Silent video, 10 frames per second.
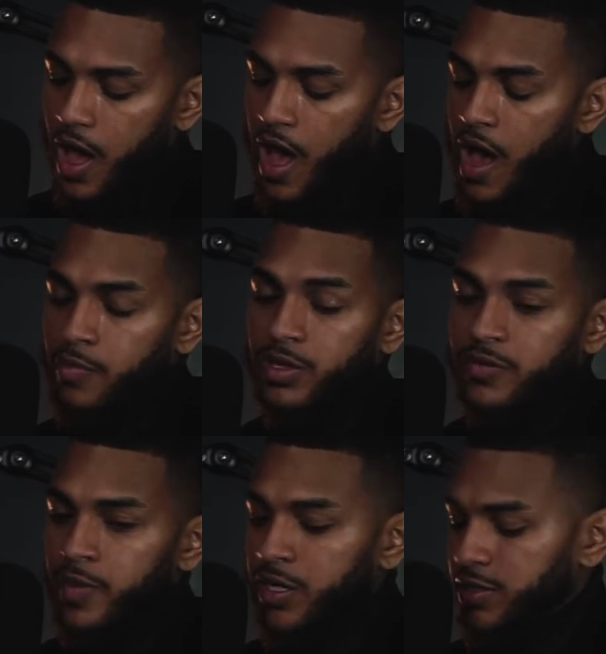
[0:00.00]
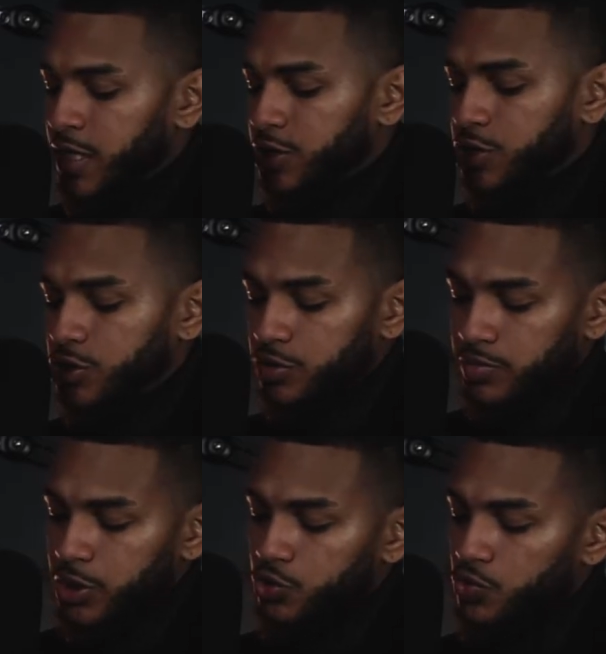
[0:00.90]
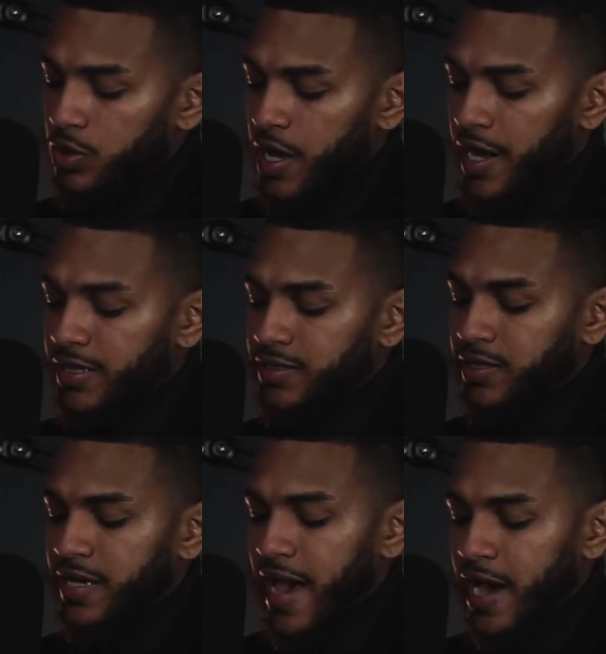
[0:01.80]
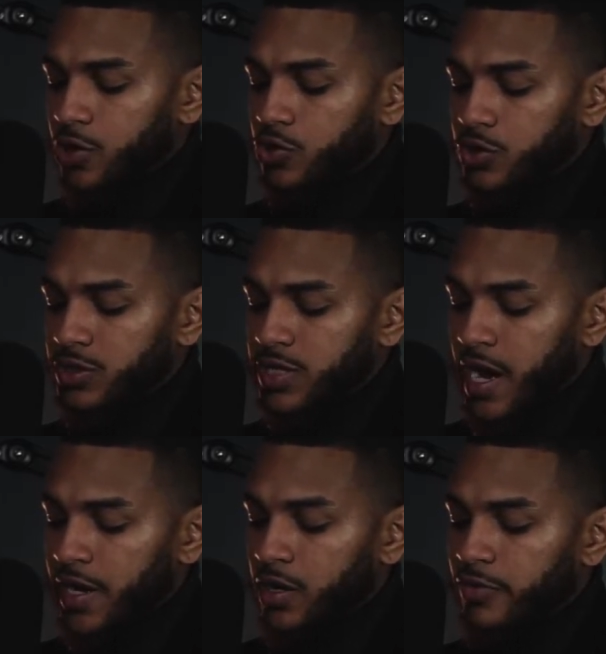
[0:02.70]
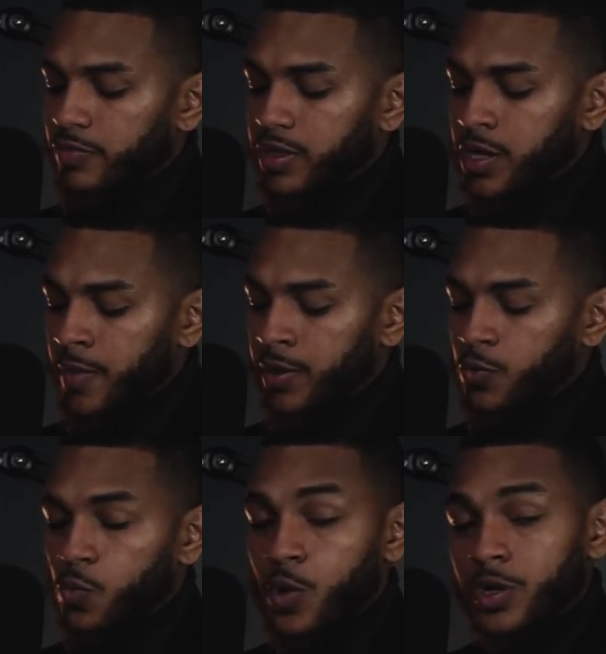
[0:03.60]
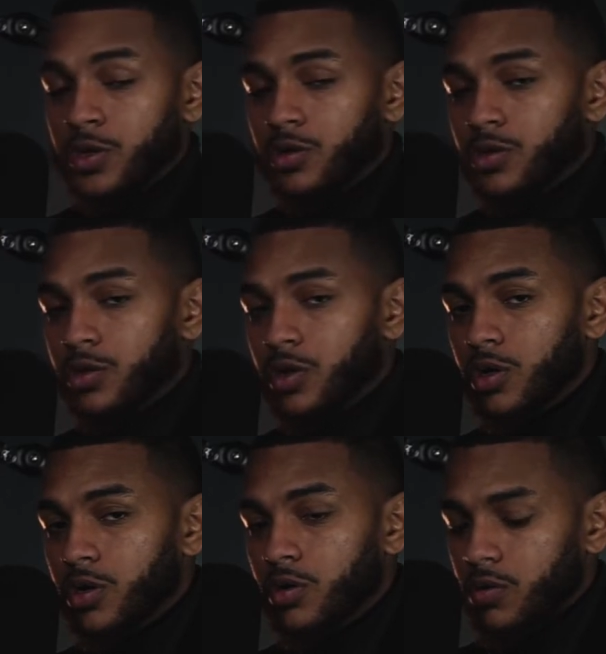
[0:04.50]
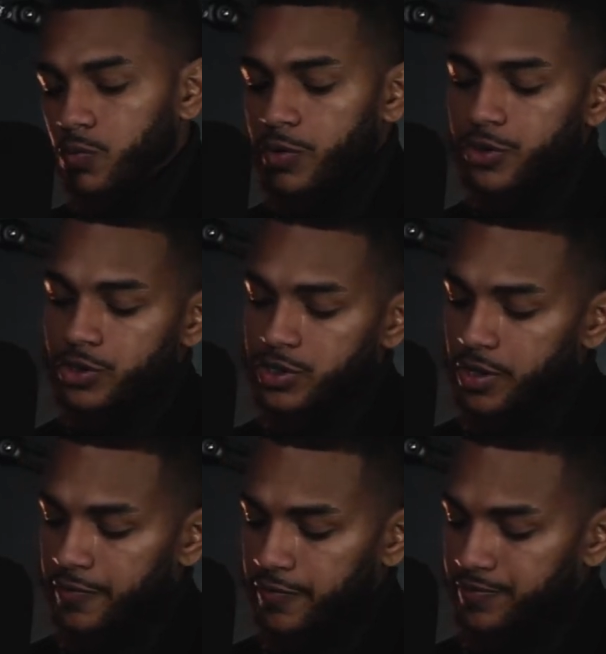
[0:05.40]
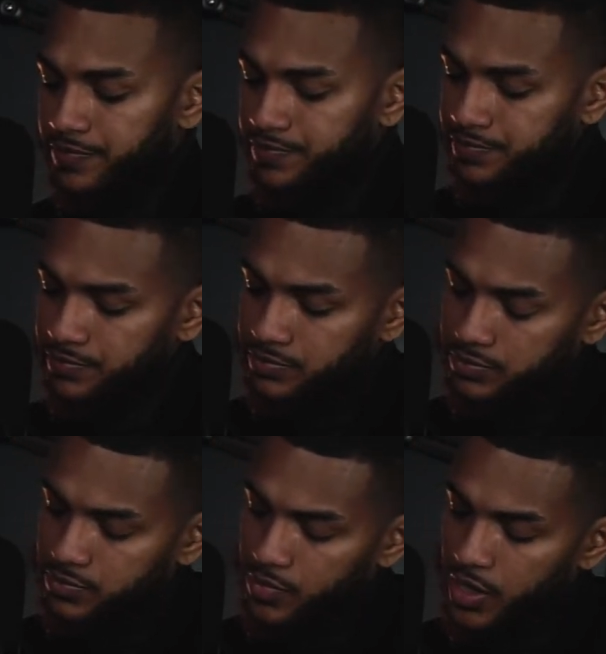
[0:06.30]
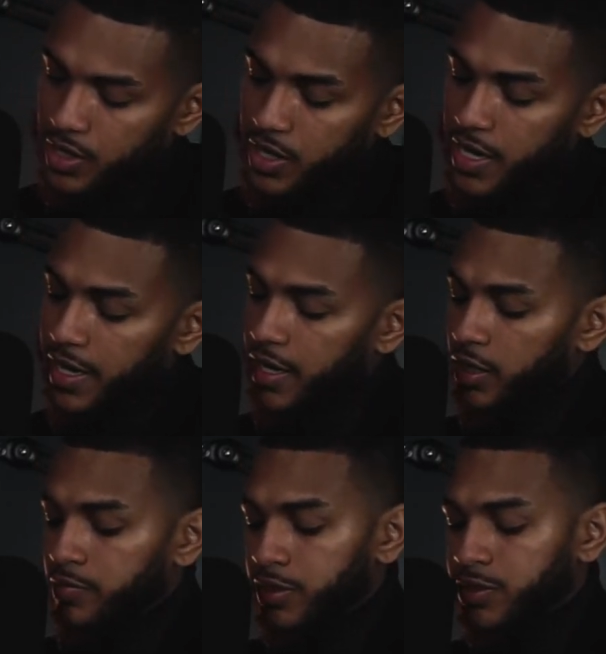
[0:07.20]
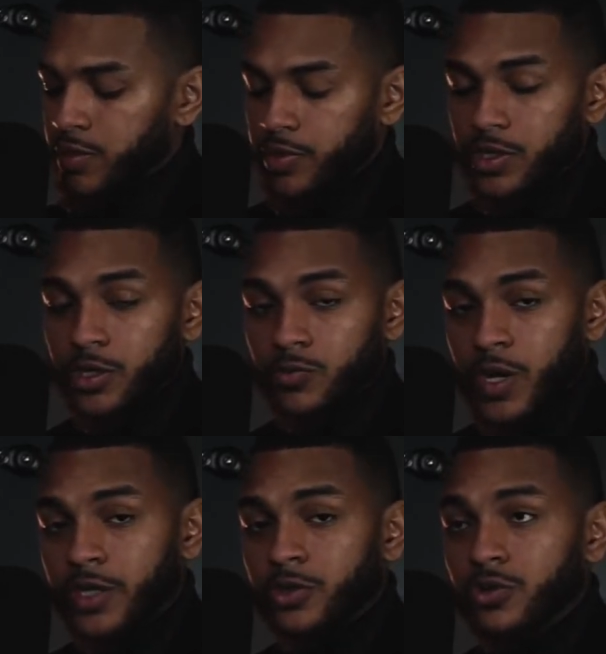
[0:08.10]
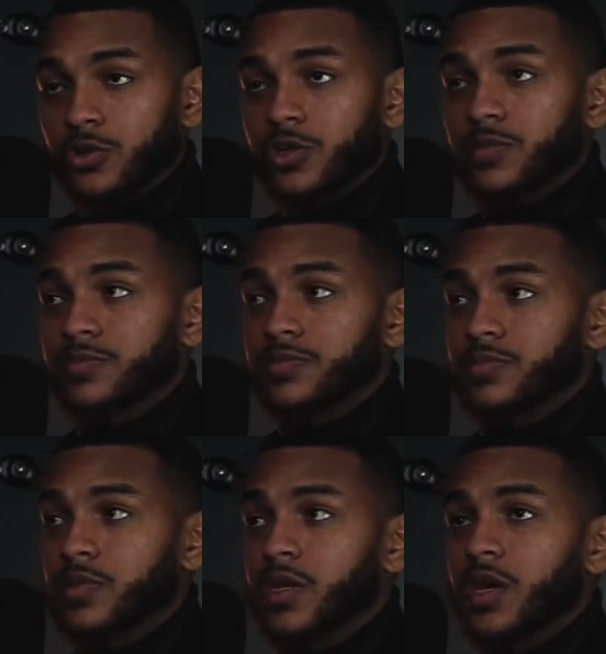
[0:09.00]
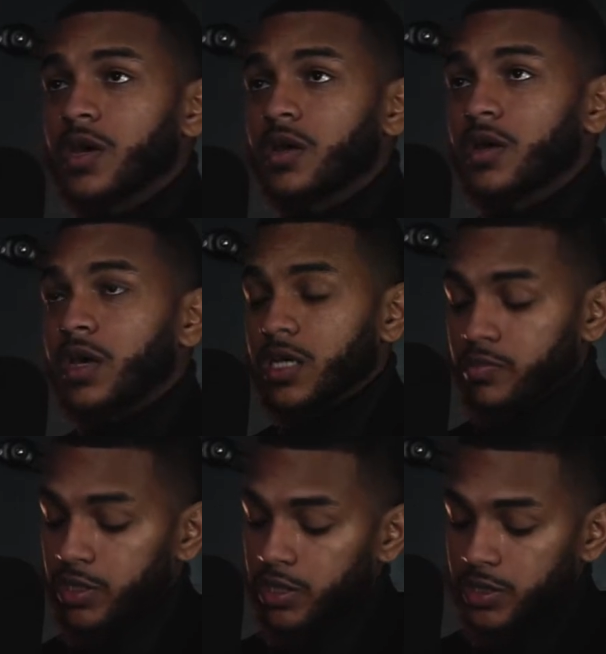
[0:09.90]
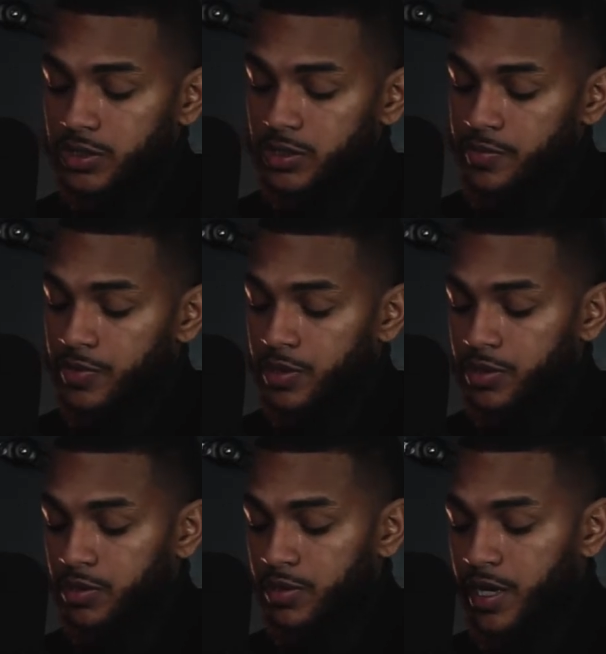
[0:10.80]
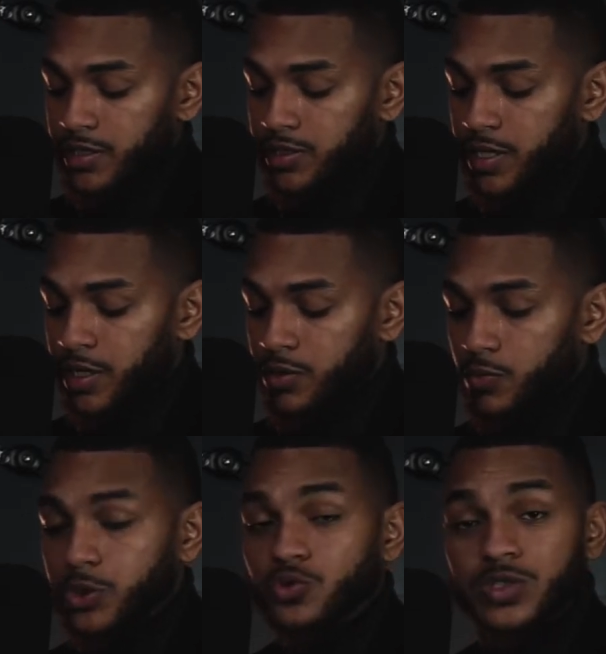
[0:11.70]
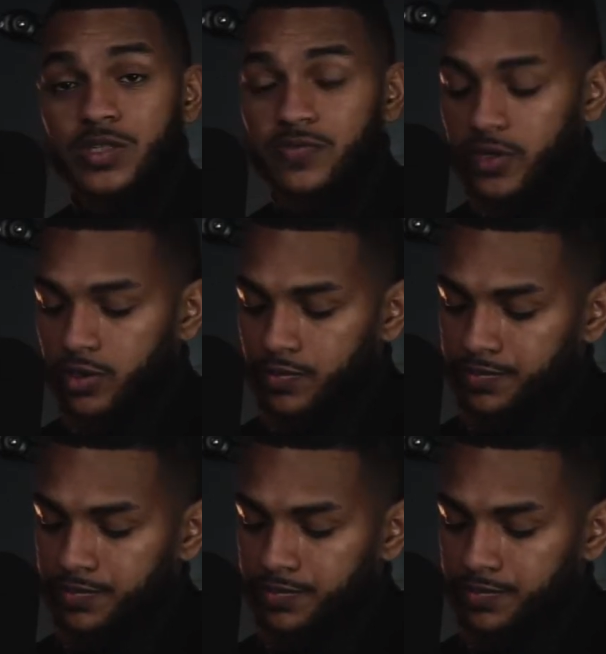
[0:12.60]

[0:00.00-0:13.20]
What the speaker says: I believe meditation should be utilized in the act or desire of becoming one with yourself. It could be something done regularly. It could be something that is done when you see fit.